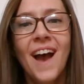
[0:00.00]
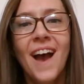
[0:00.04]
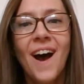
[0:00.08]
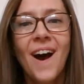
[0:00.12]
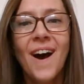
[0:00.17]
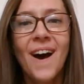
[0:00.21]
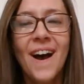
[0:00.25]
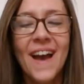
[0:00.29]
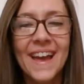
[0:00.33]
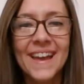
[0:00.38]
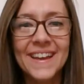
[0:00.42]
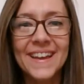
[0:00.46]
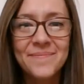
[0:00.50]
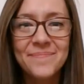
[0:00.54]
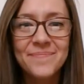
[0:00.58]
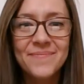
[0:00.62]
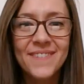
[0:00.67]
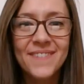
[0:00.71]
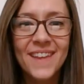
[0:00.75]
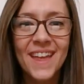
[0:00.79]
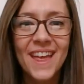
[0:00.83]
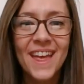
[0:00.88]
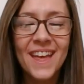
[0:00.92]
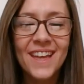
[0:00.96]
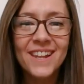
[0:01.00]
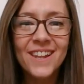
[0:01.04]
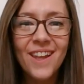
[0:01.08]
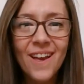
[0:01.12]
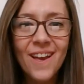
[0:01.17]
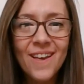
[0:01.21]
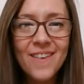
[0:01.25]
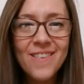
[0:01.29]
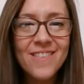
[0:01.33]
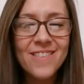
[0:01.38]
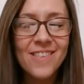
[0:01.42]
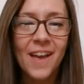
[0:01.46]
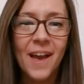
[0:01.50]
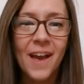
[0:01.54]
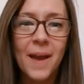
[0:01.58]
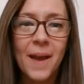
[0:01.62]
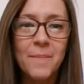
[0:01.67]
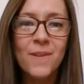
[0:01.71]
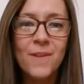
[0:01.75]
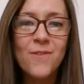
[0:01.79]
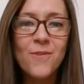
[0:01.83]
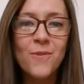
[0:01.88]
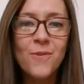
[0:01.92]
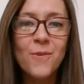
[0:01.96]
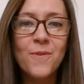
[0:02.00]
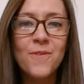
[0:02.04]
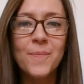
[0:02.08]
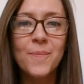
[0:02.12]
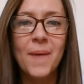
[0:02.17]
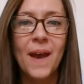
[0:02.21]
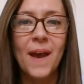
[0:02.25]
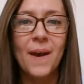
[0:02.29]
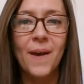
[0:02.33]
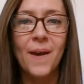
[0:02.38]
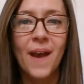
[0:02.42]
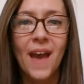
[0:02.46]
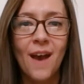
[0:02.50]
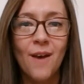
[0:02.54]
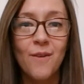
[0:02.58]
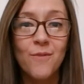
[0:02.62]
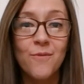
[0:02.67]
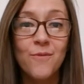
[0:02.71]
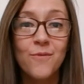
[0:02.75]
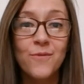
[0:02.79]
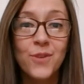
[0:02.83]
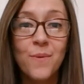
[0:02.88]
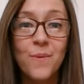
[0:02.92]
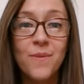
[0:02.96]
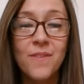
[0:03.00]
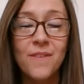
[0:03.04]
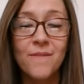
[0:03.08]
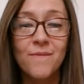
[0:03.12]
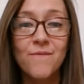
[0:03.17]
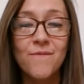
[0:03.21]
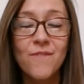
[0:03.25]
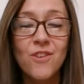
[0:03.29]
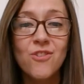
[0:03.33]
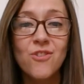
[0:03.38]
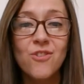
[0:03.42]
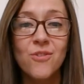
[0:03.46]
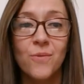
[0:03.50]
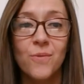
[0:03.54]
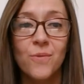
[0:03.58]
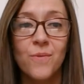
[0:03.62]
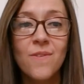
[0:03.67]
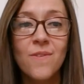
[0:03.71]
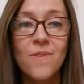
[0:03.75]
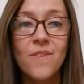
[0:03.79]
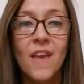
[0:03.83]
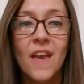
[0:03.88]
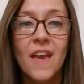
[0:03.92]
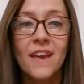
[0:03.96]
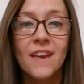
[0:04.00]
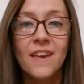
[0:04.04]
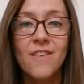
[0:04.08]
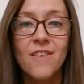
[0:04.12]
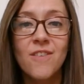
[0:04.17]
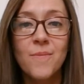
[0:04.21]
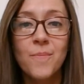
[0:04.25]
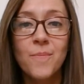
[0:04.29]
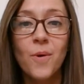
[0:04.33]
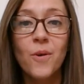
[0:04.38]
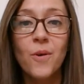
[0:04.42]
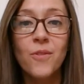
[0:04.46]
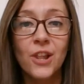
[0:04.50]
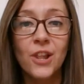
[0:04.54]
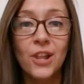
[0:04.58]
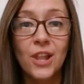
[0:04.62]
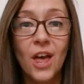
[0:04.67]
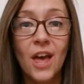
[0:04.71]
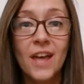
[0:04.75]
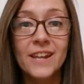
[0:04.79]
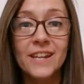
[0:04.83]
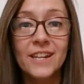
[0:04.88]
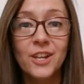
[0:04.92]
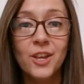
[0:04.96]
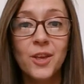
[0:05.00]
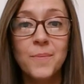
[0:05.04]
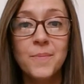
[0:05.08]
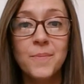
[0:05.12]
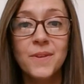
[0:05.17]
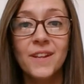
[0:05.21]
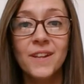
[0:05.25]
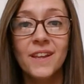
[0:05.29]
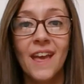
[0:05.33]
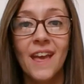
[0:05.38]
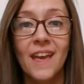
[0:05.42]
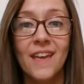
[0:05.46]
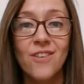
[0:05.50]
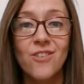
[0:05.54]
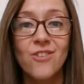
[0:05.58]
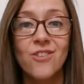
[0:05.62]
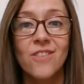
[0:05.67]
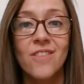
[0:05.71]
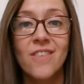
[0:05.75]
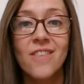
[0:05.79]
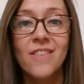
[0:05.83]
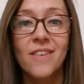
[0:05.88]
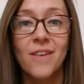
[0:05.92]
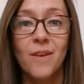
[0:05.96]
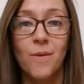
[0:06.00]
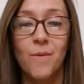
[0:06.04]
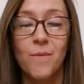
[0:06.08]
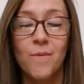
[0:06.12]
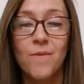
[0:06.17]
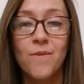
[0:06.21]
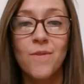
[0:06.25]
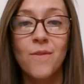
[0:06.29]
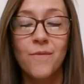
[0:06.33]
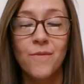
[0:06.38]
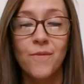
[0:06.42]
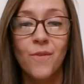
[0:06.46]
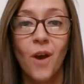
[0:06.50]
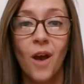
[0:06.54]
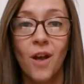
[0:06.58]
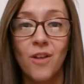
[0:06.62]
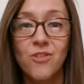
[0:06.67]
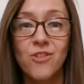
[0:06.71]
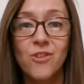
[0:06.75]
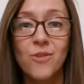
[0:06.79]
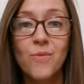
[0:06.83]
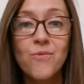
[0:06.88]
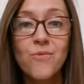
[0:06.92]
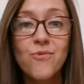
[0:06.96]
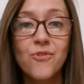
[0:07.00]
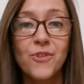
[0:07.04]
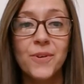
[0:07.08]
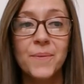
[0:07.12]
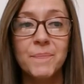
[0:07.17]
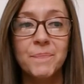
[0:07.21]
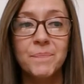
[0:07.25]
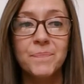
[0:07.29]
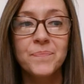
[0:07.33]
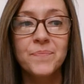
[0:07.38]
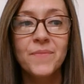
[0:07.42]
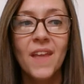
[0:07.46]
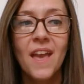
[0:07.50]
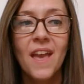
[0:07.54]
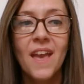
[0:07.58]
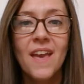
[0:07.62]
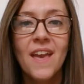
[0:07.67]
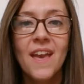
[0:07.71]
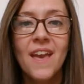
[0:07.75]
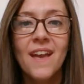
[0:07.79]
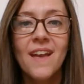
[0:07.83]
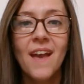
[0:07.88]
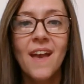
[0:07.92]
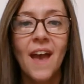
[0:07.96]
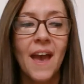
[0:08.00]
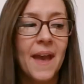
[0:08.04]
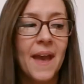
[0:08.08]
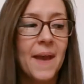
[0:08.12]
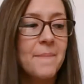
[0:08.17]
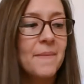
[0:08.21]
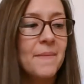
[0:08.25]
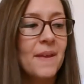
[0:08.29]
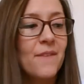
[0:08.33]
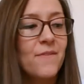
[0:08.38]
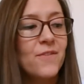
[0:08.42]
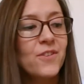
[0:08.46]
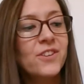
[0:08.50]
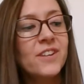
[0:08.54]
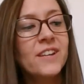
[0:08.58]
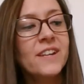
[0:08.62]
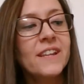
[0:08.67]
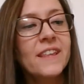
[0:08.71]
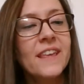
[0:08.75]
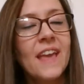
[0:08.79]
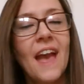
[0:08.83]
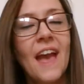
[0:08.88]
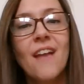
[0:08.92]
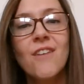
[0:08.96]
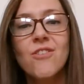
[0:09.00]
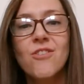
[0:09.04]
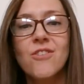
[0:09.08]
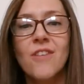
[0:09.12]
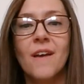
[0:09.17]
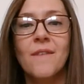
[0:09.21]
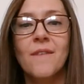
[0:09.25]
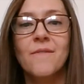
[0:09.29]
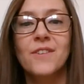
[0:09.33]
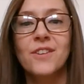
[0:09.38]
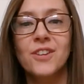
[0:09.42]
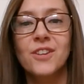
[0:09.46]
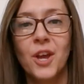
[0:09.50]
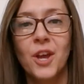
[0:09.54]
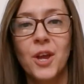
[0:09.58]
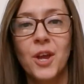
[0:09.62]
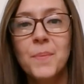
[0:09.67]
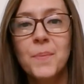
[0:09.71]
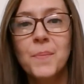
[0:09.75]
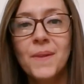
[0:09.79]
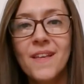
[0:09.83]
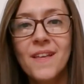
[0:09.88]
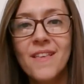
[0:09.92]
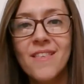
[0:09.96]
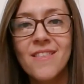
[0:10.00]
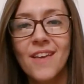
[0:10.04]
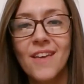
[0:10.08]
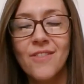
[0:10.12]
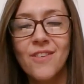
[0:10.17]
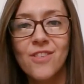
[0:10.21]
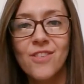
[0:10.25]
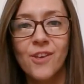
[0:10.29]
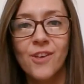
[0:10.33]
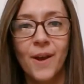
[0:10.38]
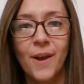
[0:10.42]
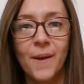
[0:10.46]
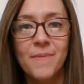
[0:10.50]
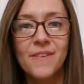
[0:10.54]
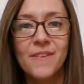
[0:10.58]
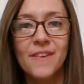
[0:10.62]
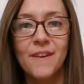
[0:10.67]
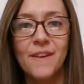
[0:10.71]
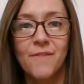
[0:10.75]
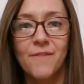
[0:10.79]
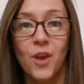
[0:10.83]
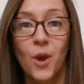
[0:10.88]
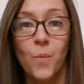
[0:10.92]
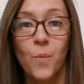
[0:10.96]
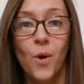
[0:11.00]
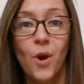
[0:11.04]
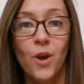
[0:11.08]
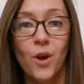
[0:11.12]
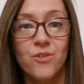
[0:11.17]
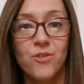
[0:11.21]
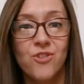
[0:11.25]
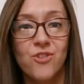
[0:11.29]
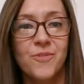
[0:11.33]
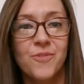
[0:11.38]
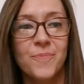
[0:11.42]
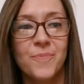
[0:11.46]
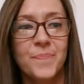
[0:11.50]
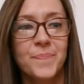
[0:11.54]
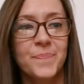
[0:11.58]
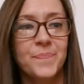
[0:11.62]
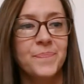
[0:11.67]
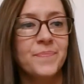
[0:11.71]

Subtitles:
Hi. Last time we talked about how using visuals can support the learning and communication skills of our children. If you didn't catch that video, please take the time to give it a watch.